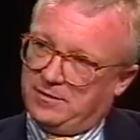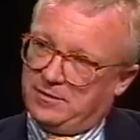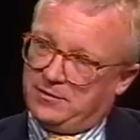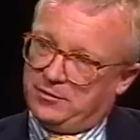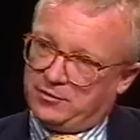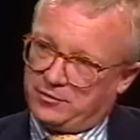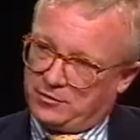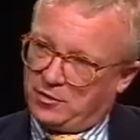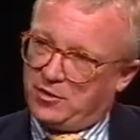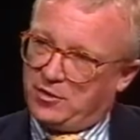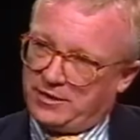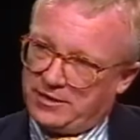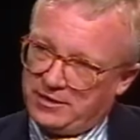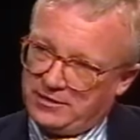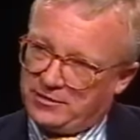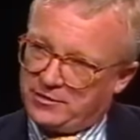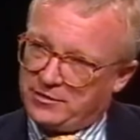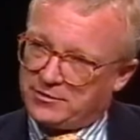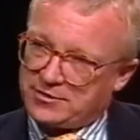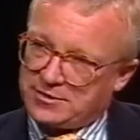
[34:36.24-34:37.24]
You're
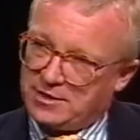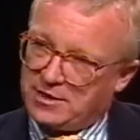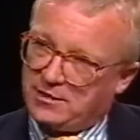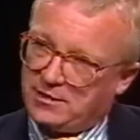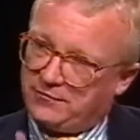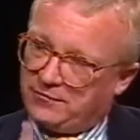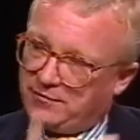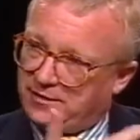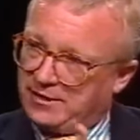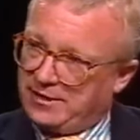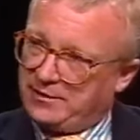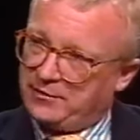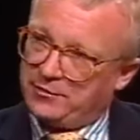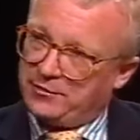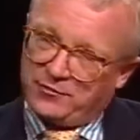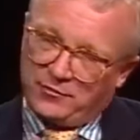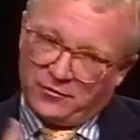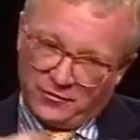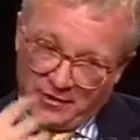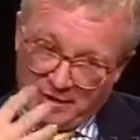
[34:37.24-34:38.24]
talking to yourself and
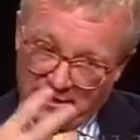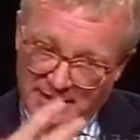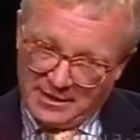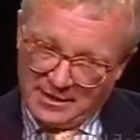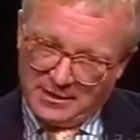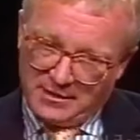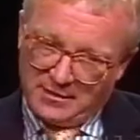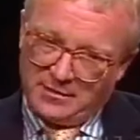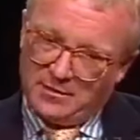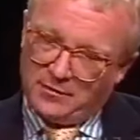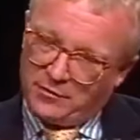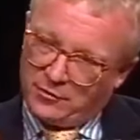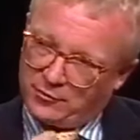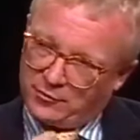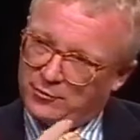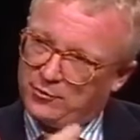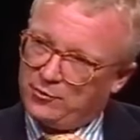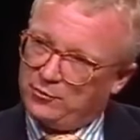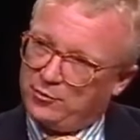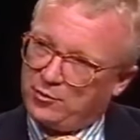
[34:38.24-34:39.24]
you're thinking
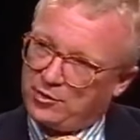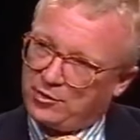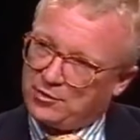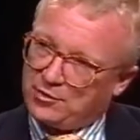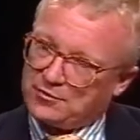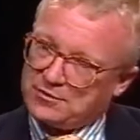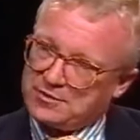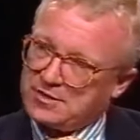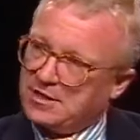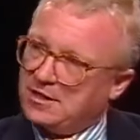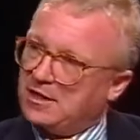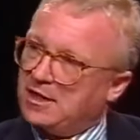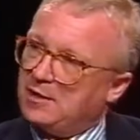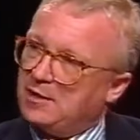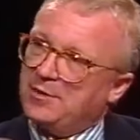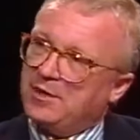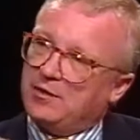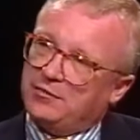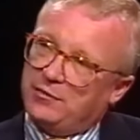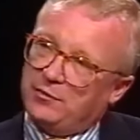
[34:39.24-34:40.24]
through words
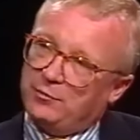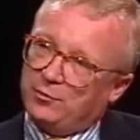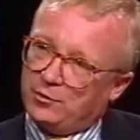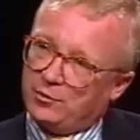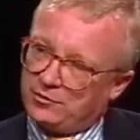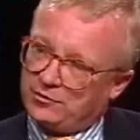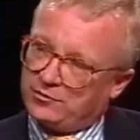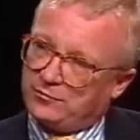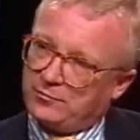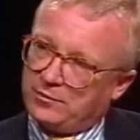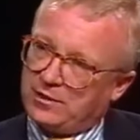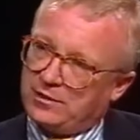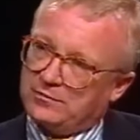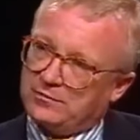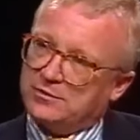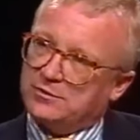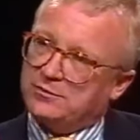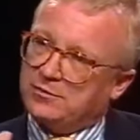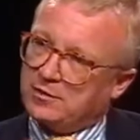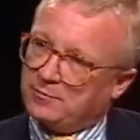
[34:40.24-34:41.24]
about the world
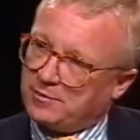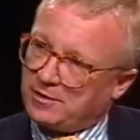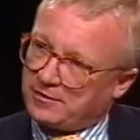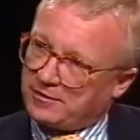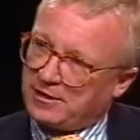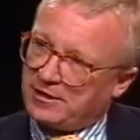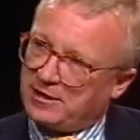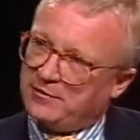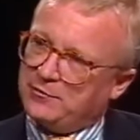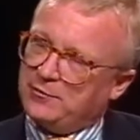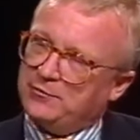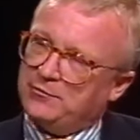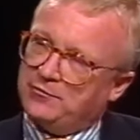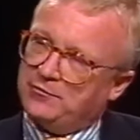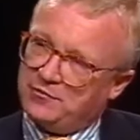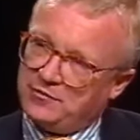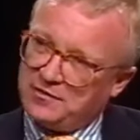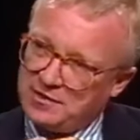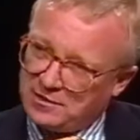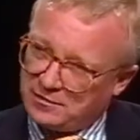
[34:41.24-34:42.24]
around you and about how you
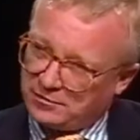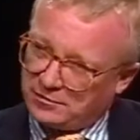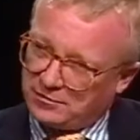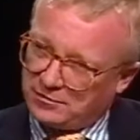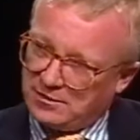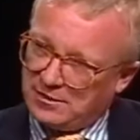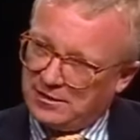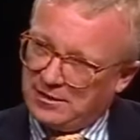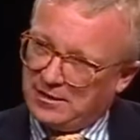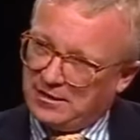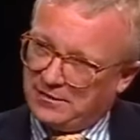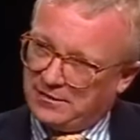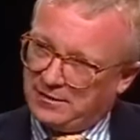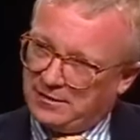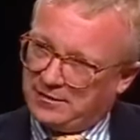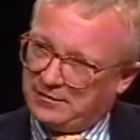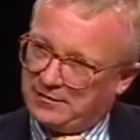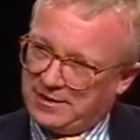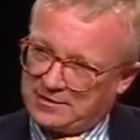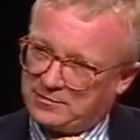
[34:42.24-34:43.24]
feel.
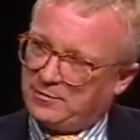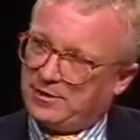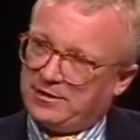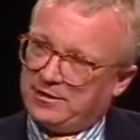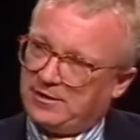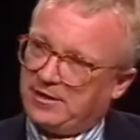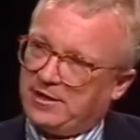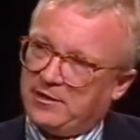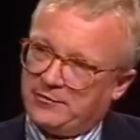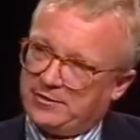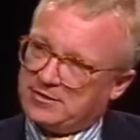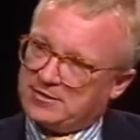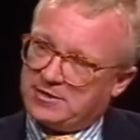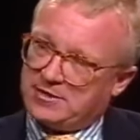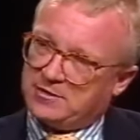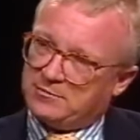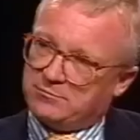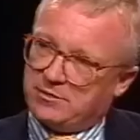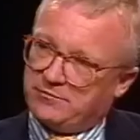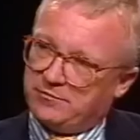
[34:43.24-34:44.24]
That's why diary is
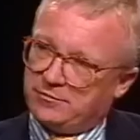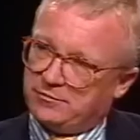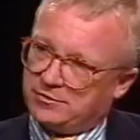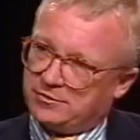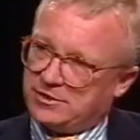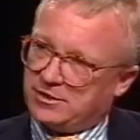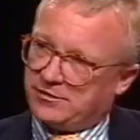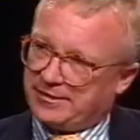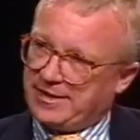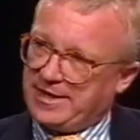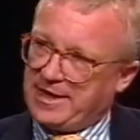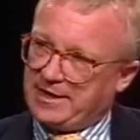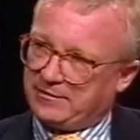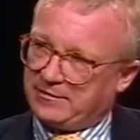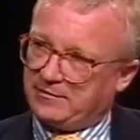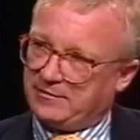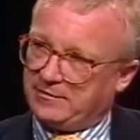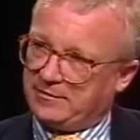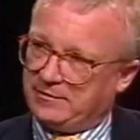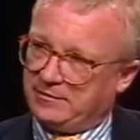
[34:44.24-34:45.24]
such a revolutionary
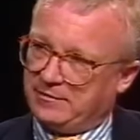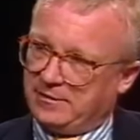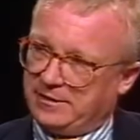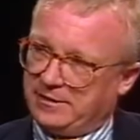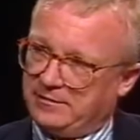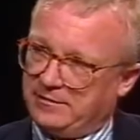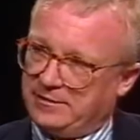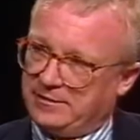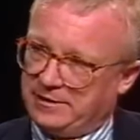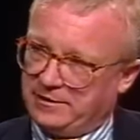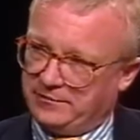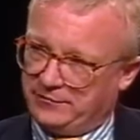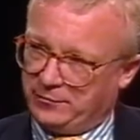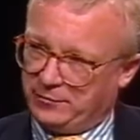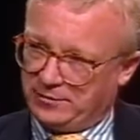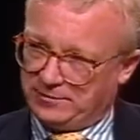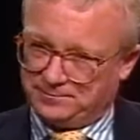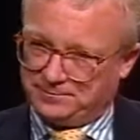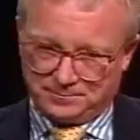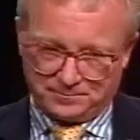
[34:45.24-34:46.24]
act in
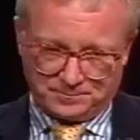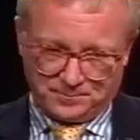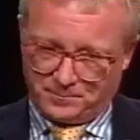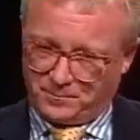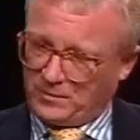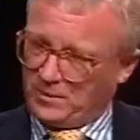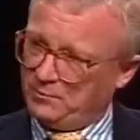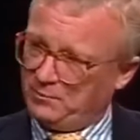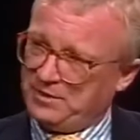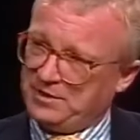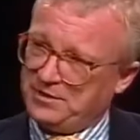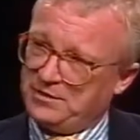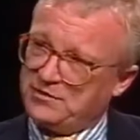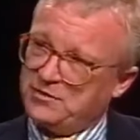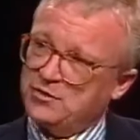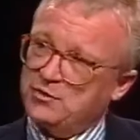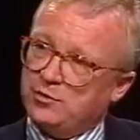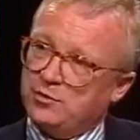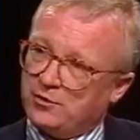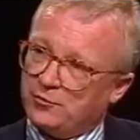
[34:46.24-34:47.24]
1984,
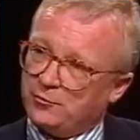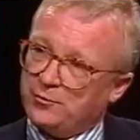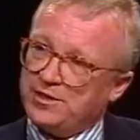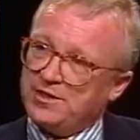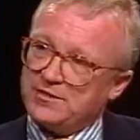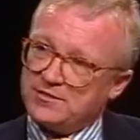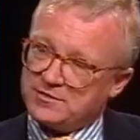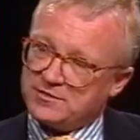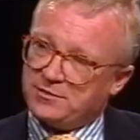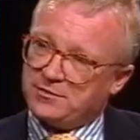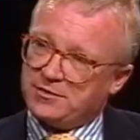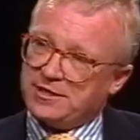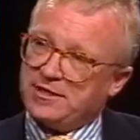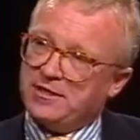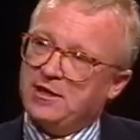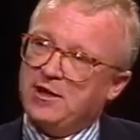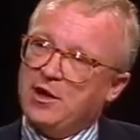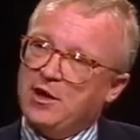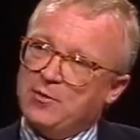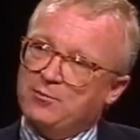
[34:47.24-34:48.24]
because you are
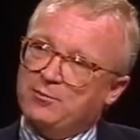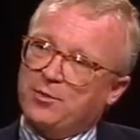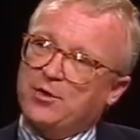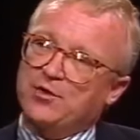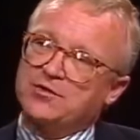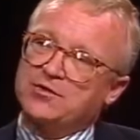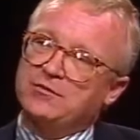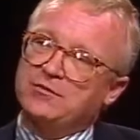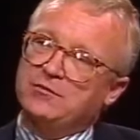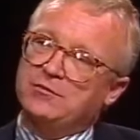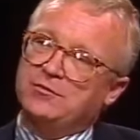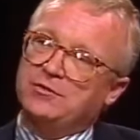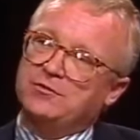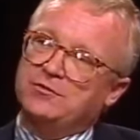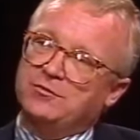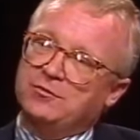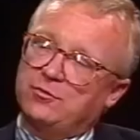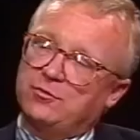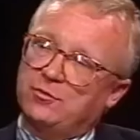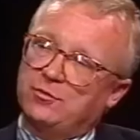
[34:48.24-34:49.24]
reasserting personal
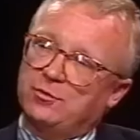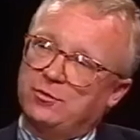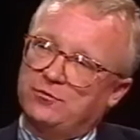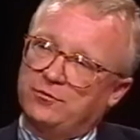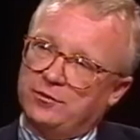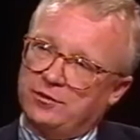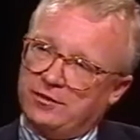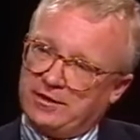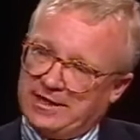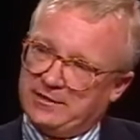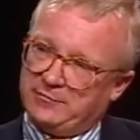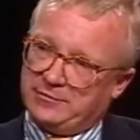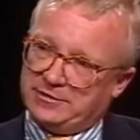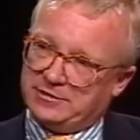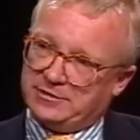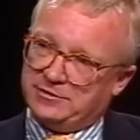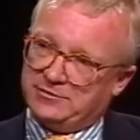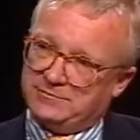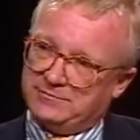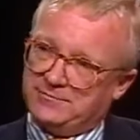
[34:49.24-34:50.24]
control over
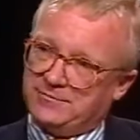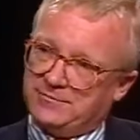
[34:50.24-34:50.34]
language.